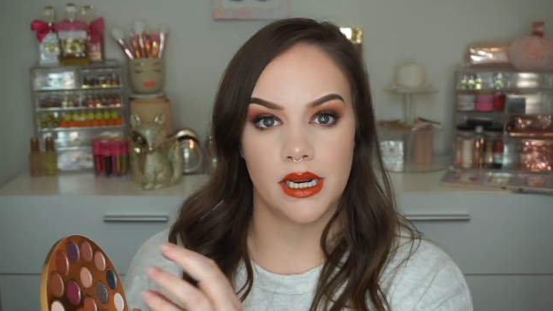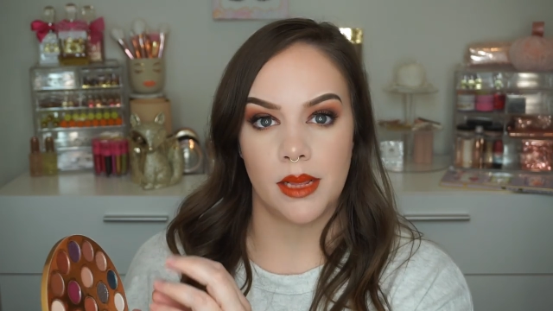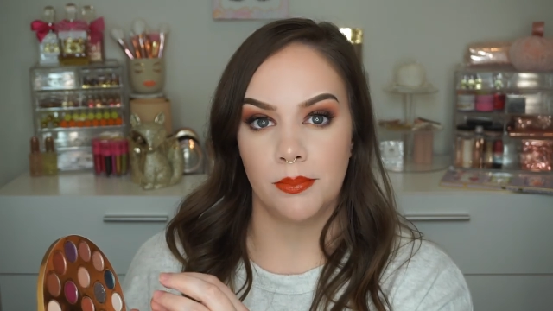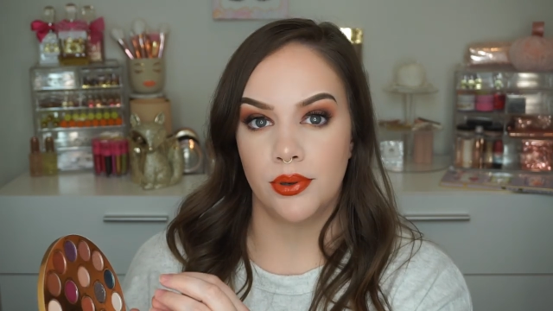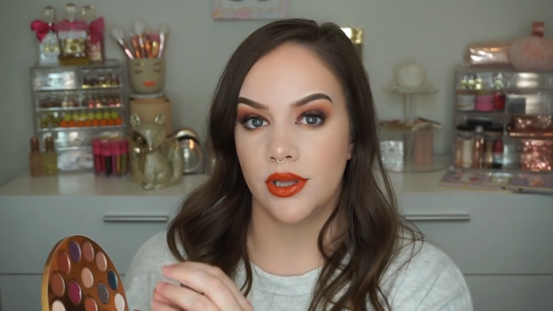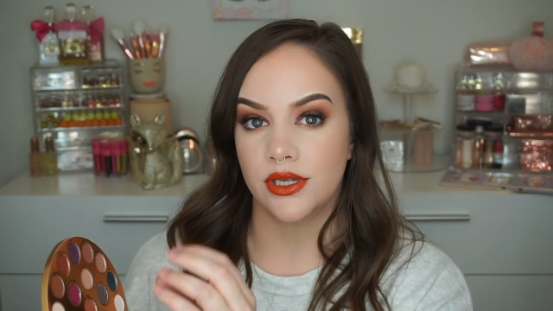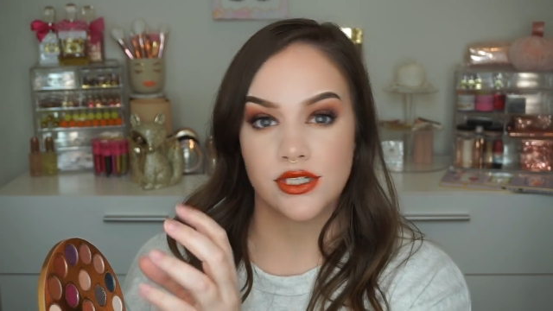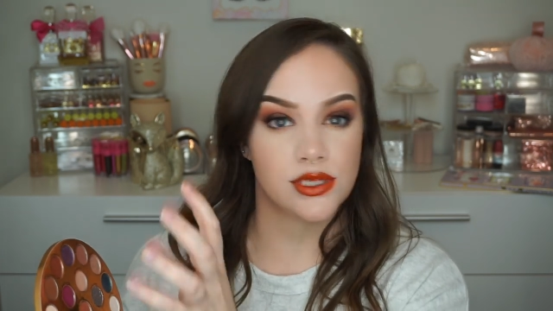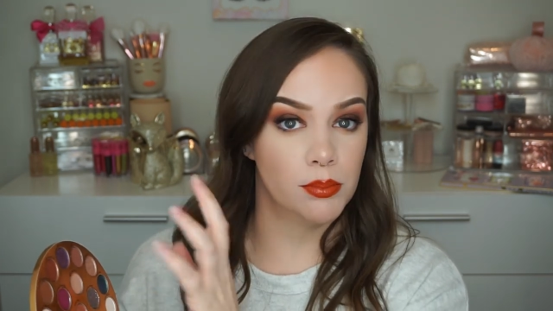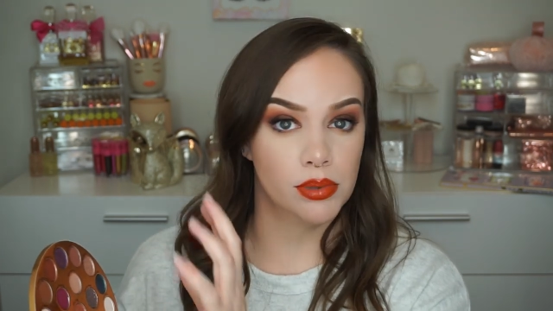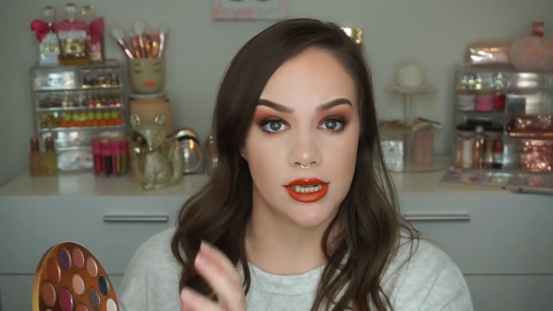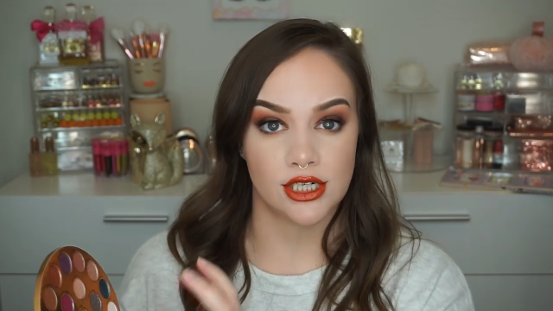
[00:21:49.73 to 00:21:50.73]
and put
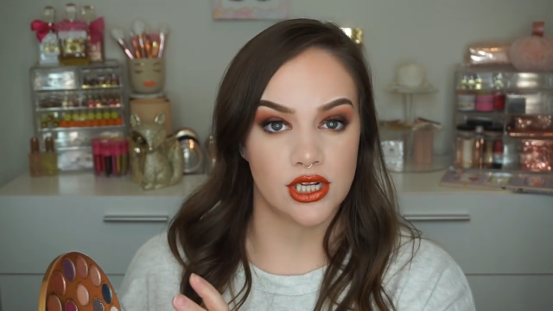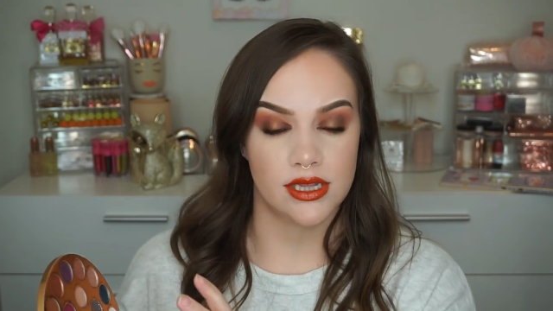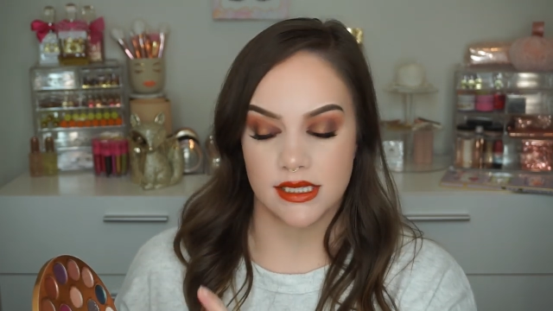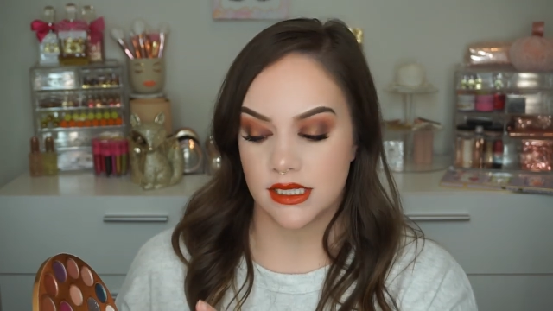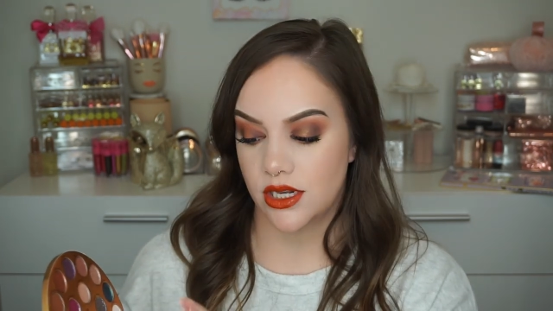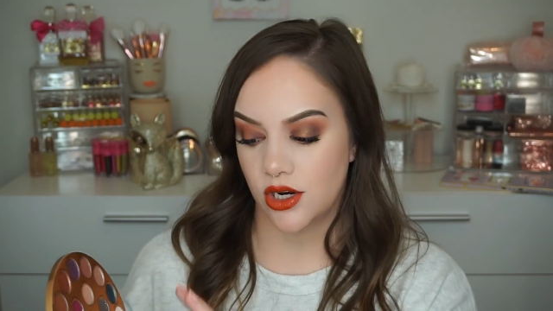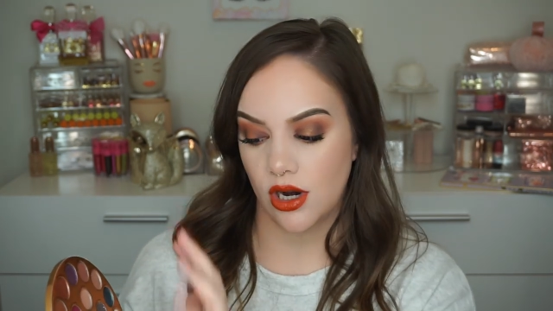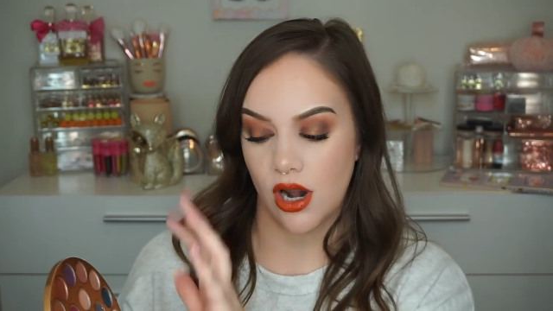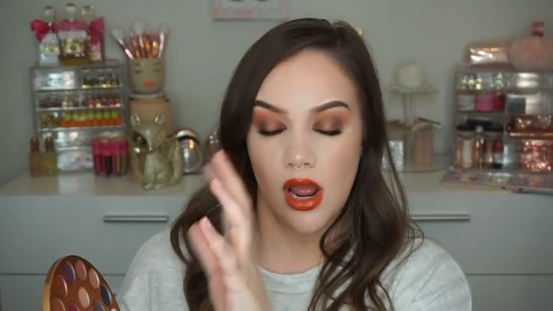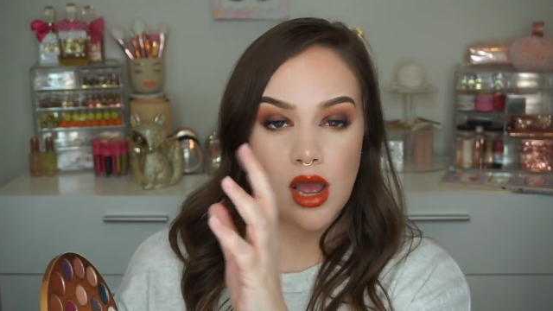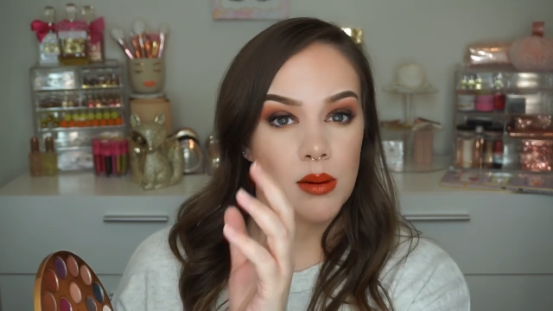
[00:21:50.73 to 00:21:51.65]
some blush in the center,